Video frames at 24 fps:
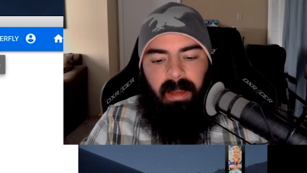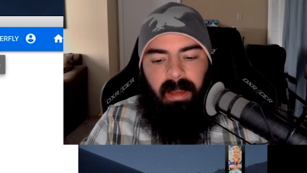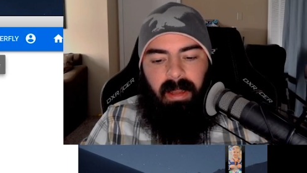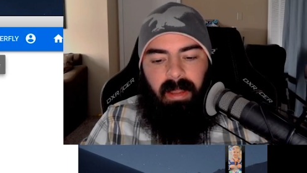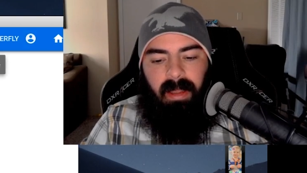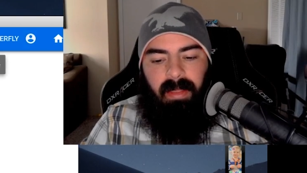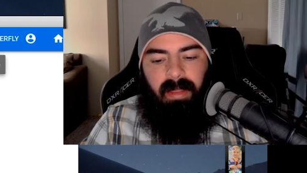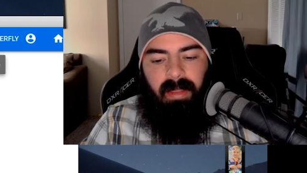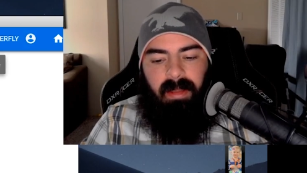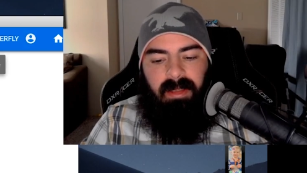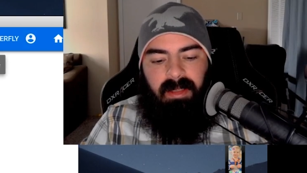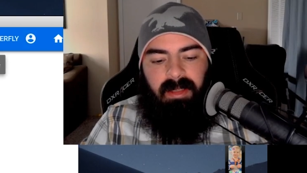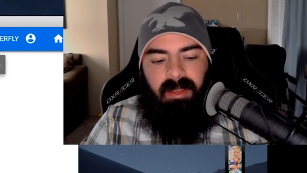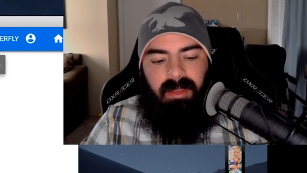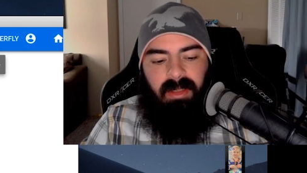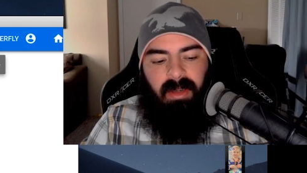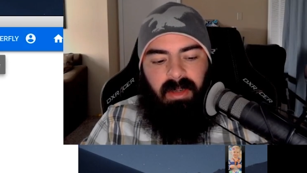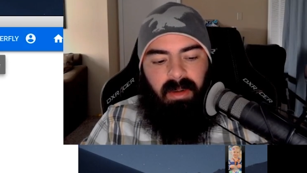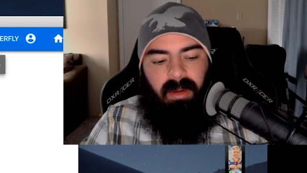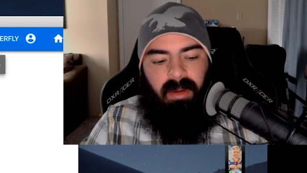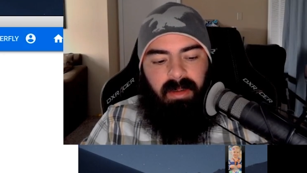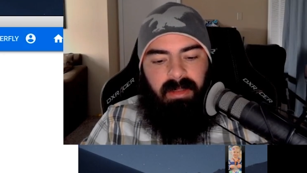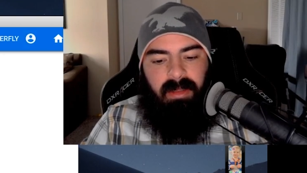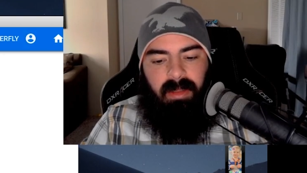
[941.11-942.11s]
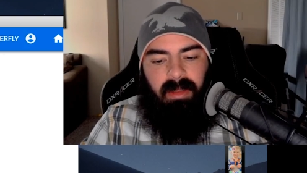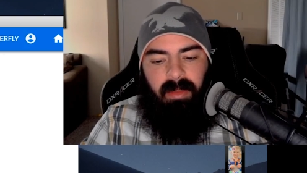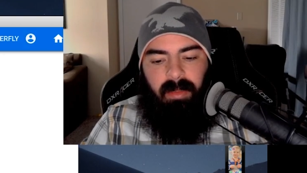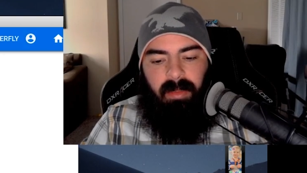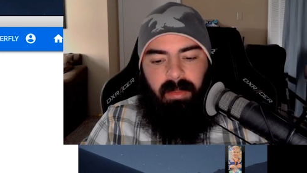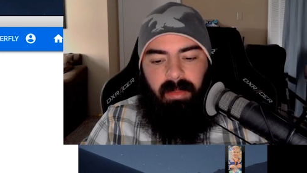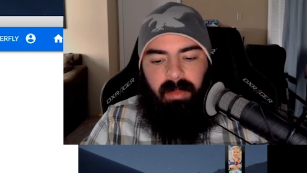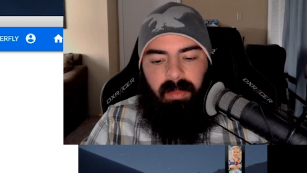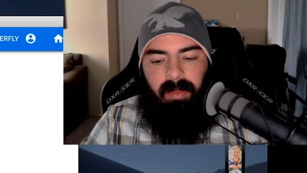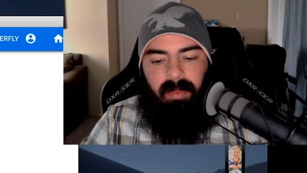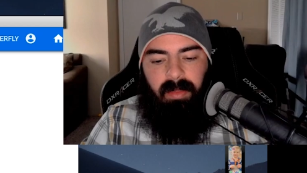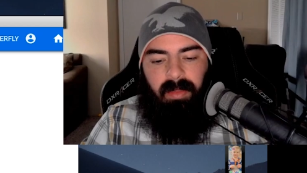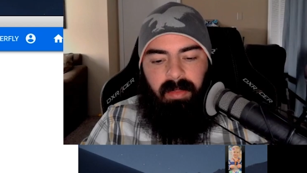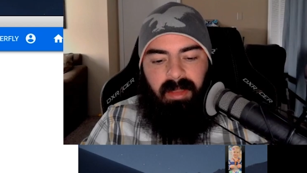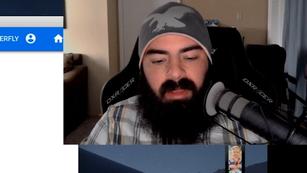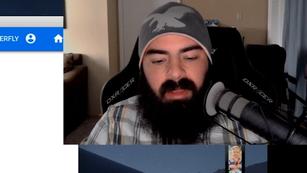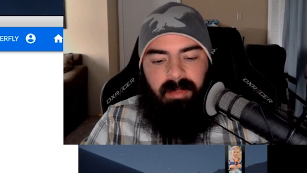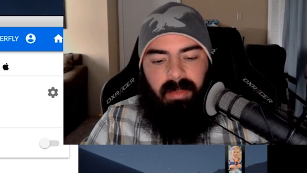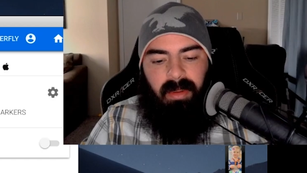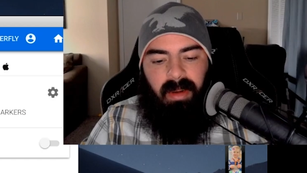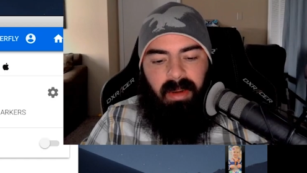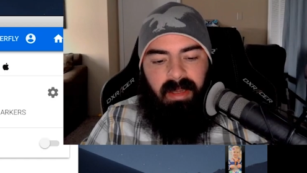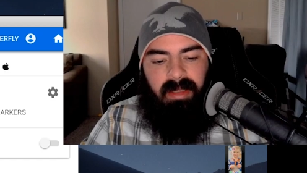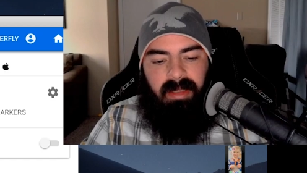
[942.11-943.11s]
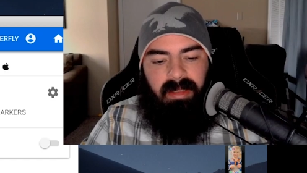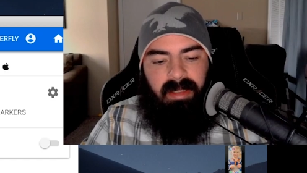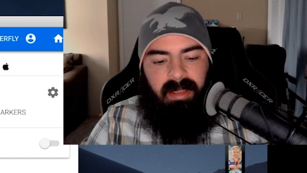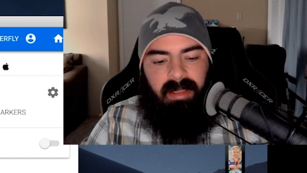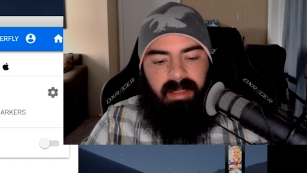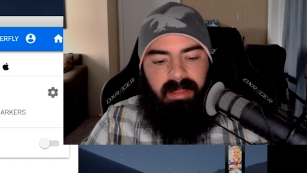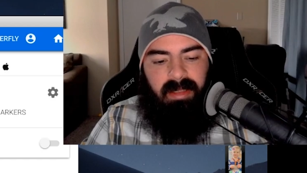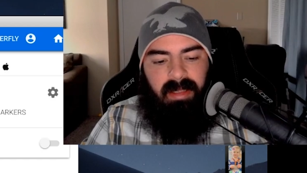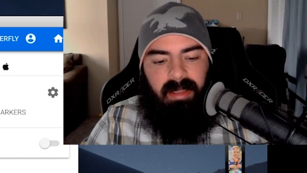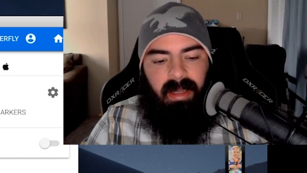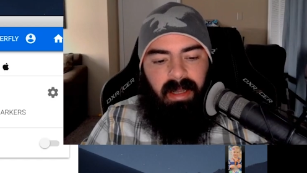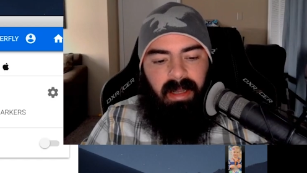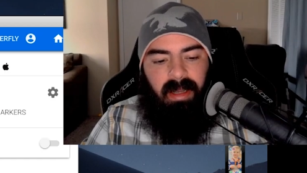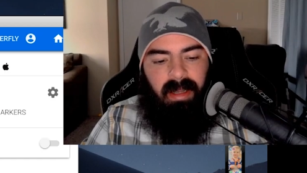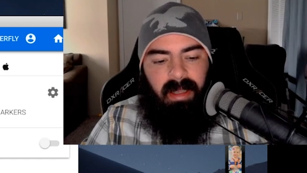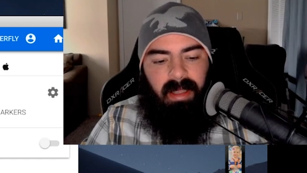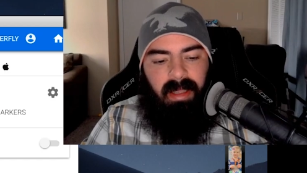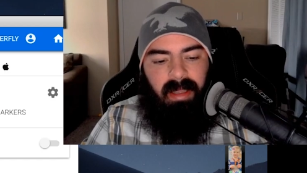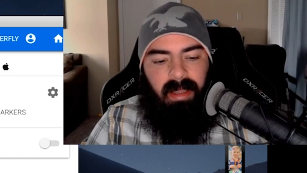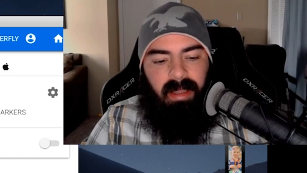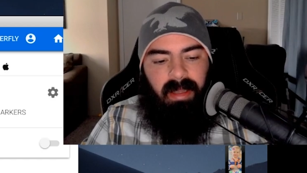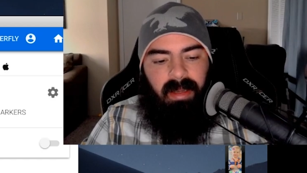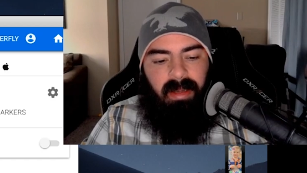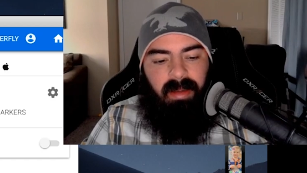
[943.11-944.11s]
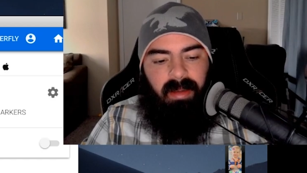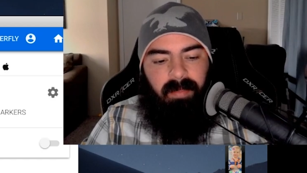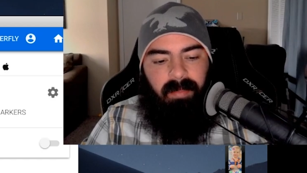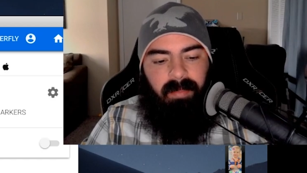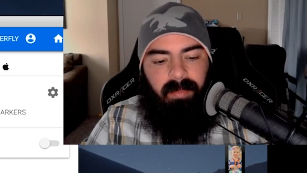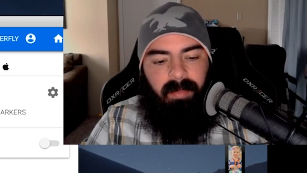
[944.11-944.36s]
and then start this process again.